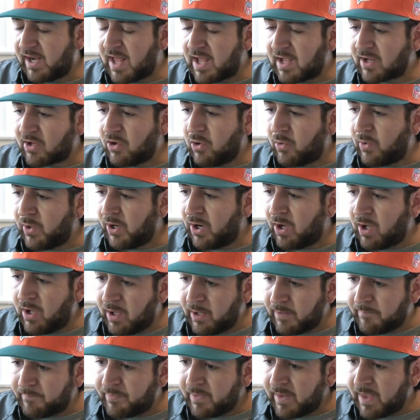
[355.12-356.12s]
a lot going
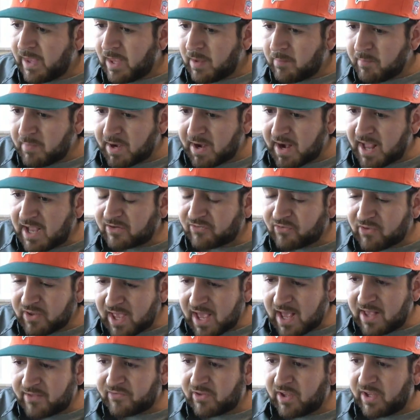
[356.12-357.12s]
on but it actually
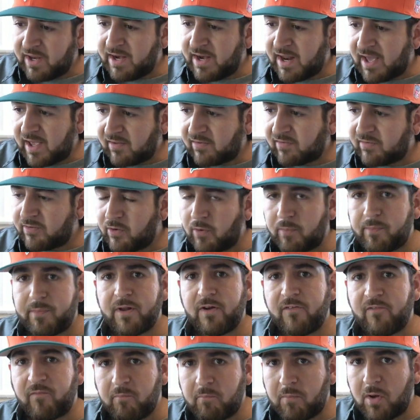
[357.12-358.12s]
has a nice little
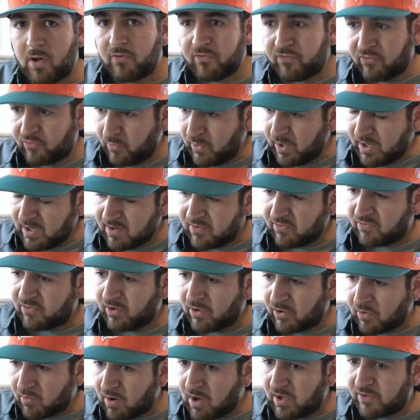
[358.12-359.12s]
bit of malt
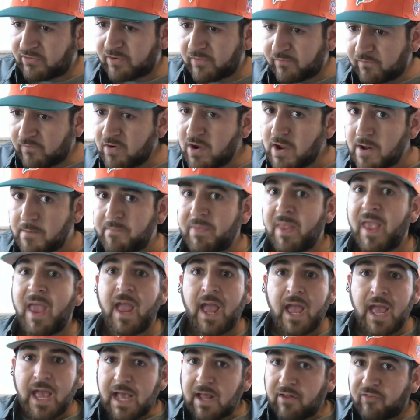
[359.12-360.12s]
sweetness across the front.
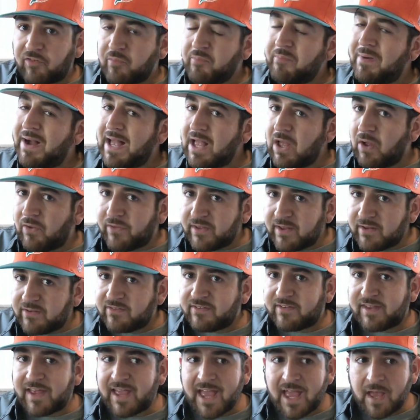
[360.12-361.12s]
It's mild,
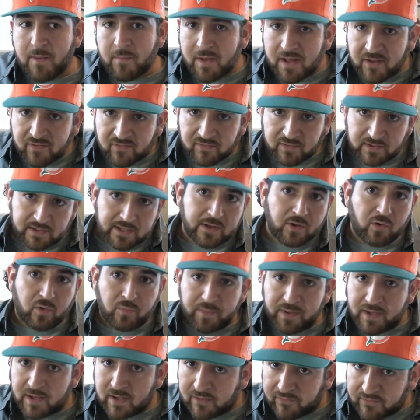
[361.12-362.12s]
it's tame, it's
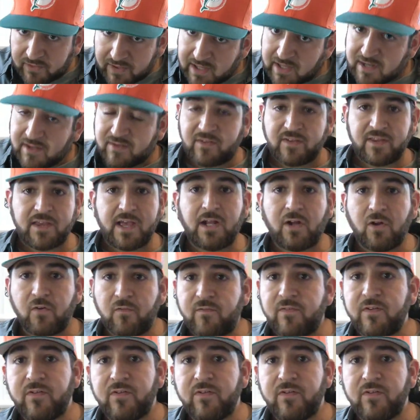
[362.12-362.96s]
little because it is a yellow